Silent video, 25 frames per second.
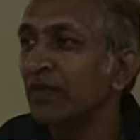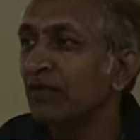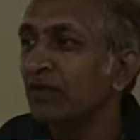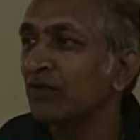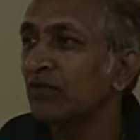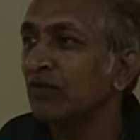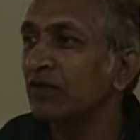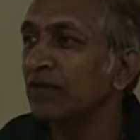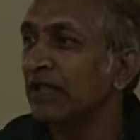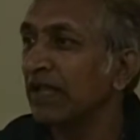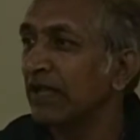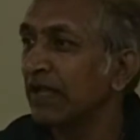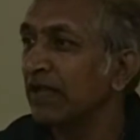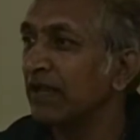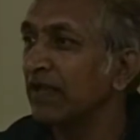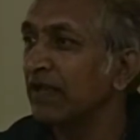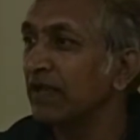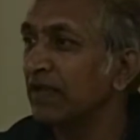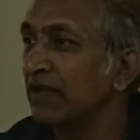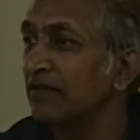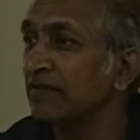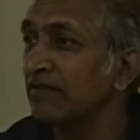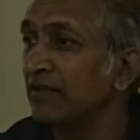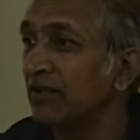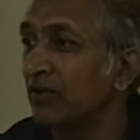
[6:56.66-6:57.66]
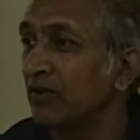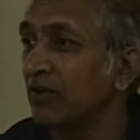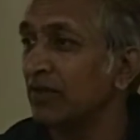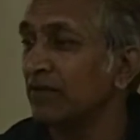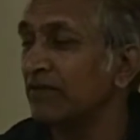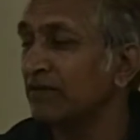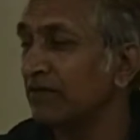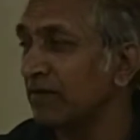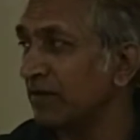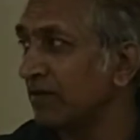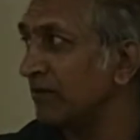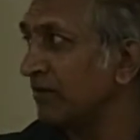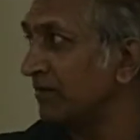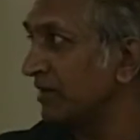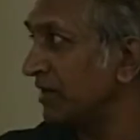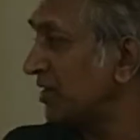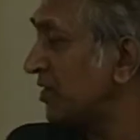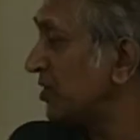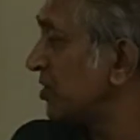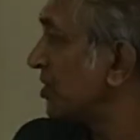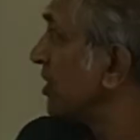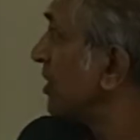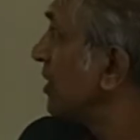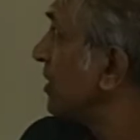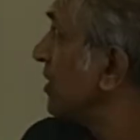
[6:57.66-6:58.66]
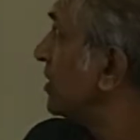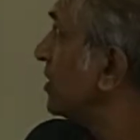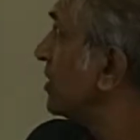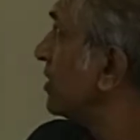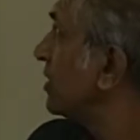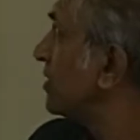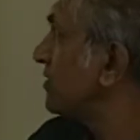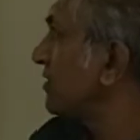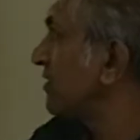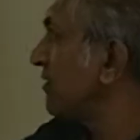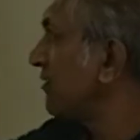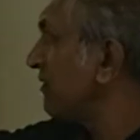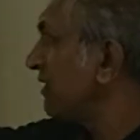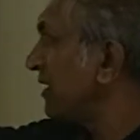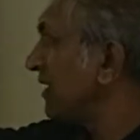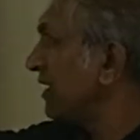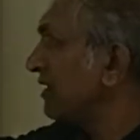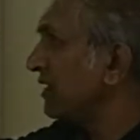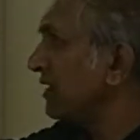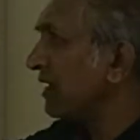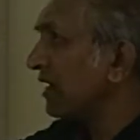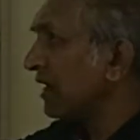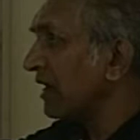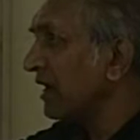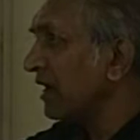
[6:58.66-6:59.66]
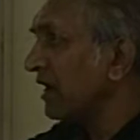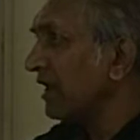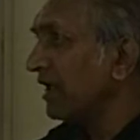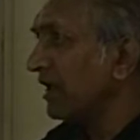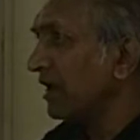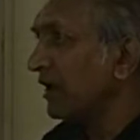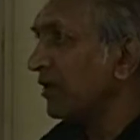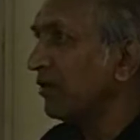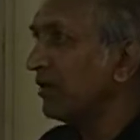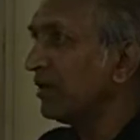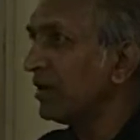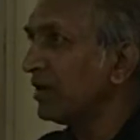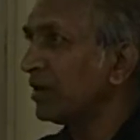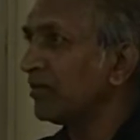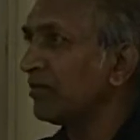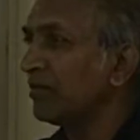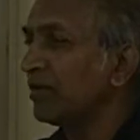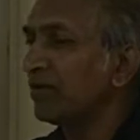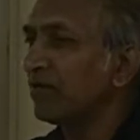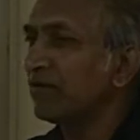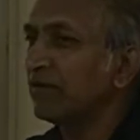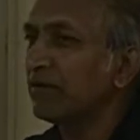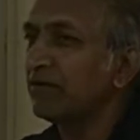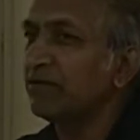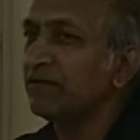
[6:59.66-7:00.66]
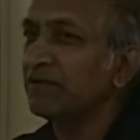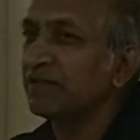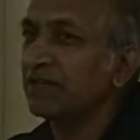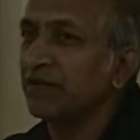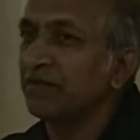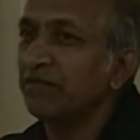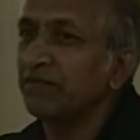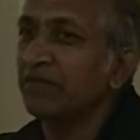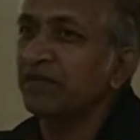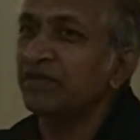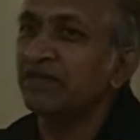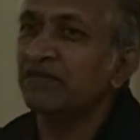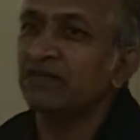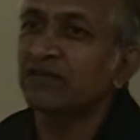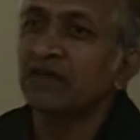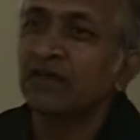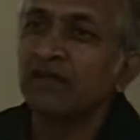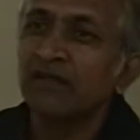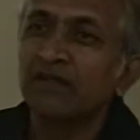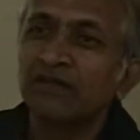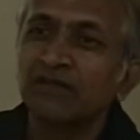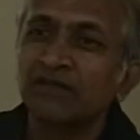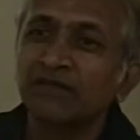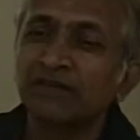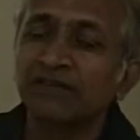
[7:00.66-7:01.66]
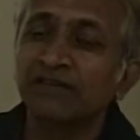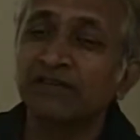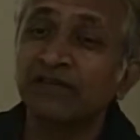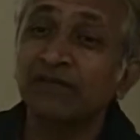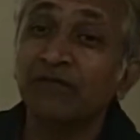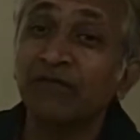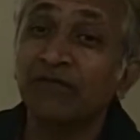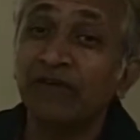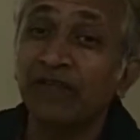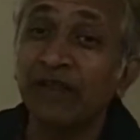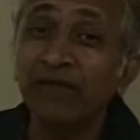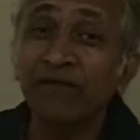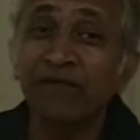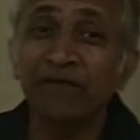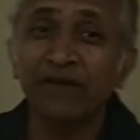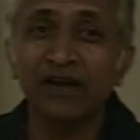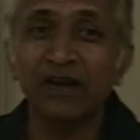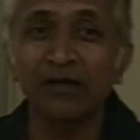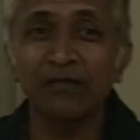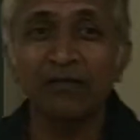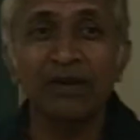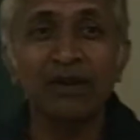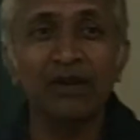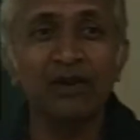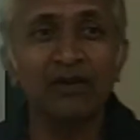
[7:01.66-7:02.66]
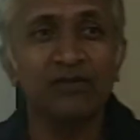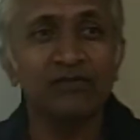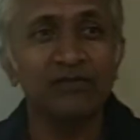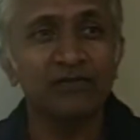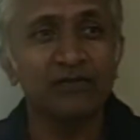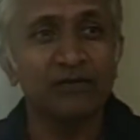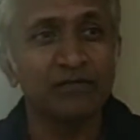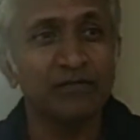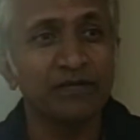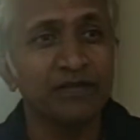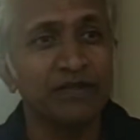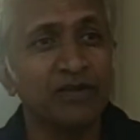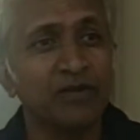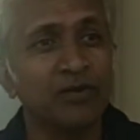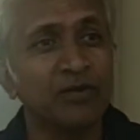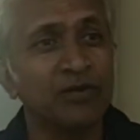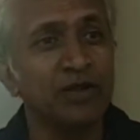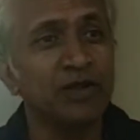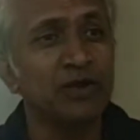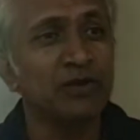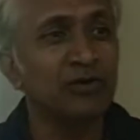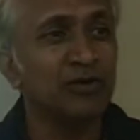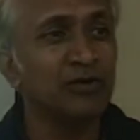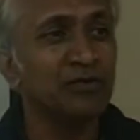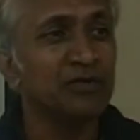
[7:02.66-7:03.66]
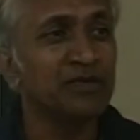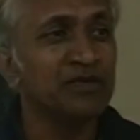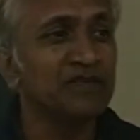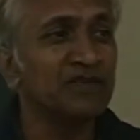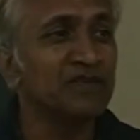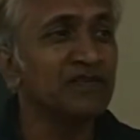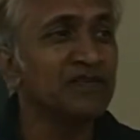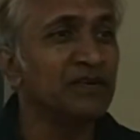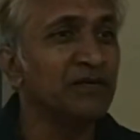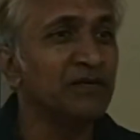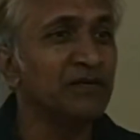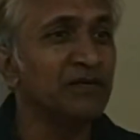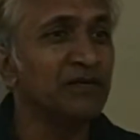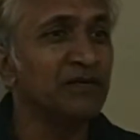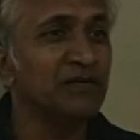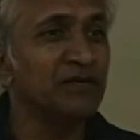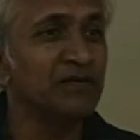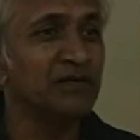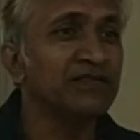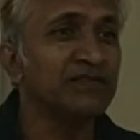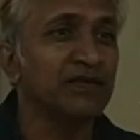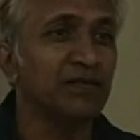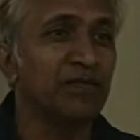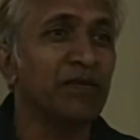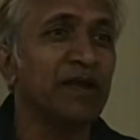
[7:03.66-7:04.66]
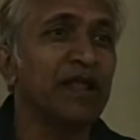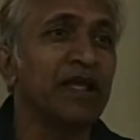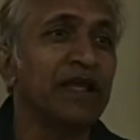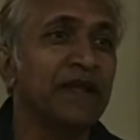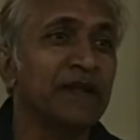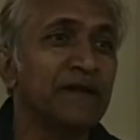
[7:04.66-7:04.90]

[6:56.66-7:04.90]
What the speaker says: So there is a concept which somewhere in the earlier unit number 1 which I missed, which is a very fundamental concept of economics, is demand and supply.